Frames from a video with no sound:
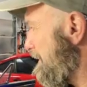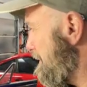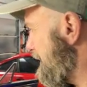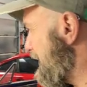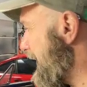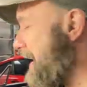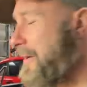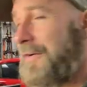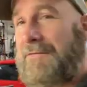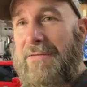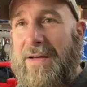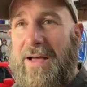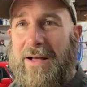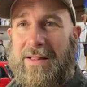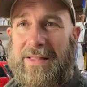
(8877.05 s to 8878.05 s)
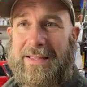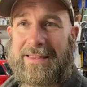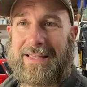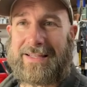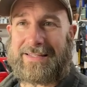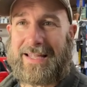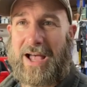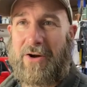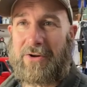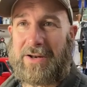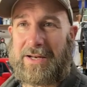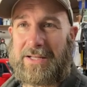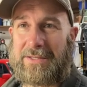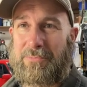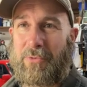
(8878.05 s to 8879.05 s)
But now I've cleaned things out,
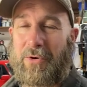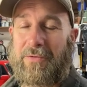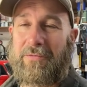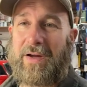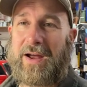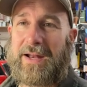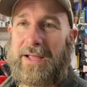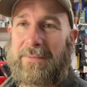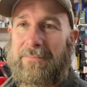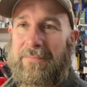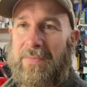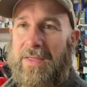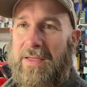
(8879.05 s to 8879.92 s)
and it's more inviting.